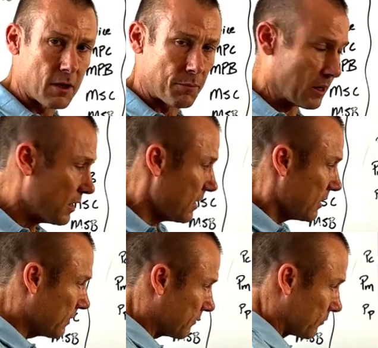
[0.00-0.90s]
but
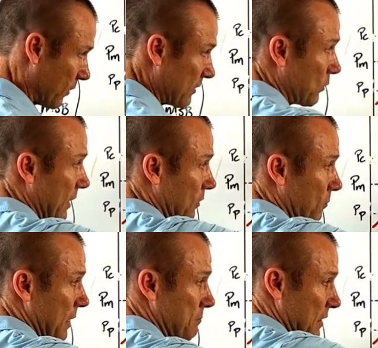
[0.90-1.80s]
so that's why I
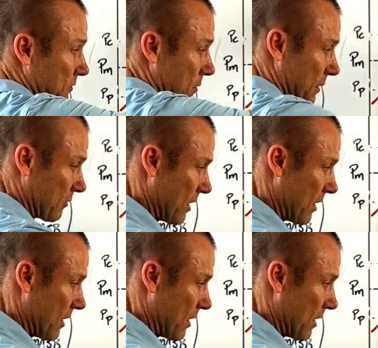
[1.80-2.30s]
don't mind messing up my